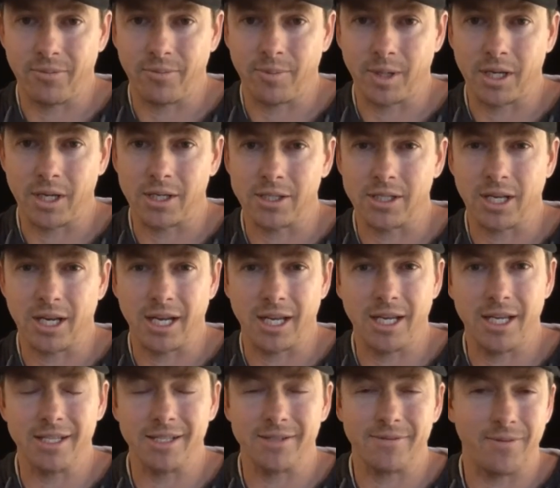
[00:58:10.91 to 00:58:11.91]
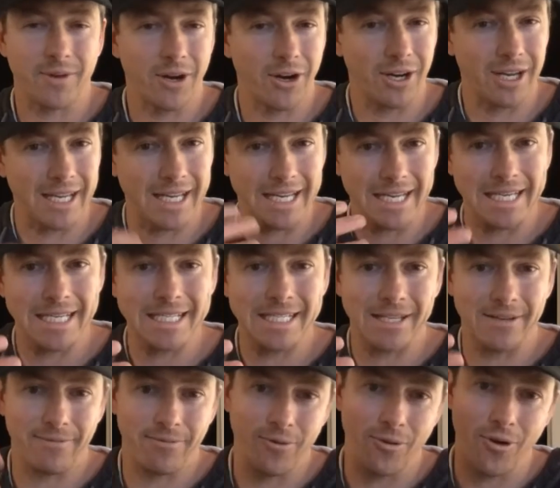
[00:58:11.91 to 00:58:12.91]
because it is very
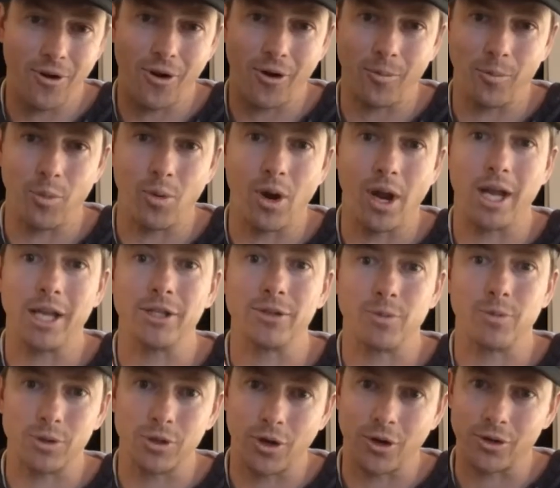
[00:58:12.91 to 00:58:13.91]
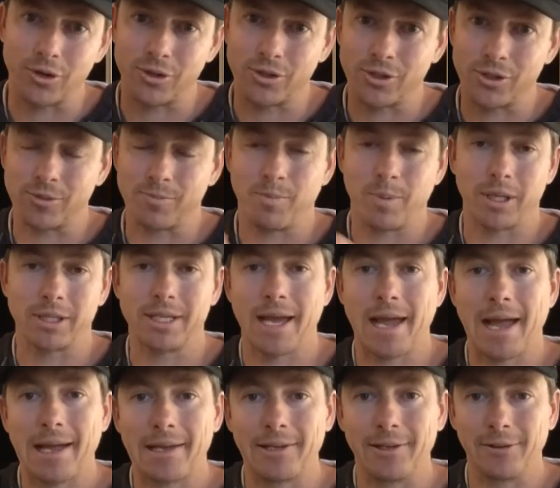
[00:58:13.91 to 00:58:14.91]
easy for our brains, which are
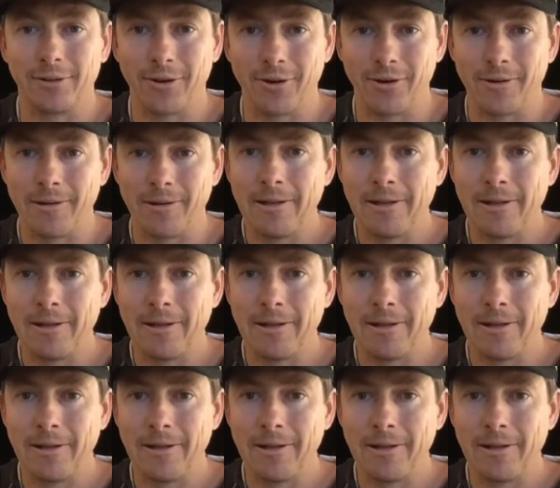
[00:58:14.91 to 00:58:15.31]
spectacular,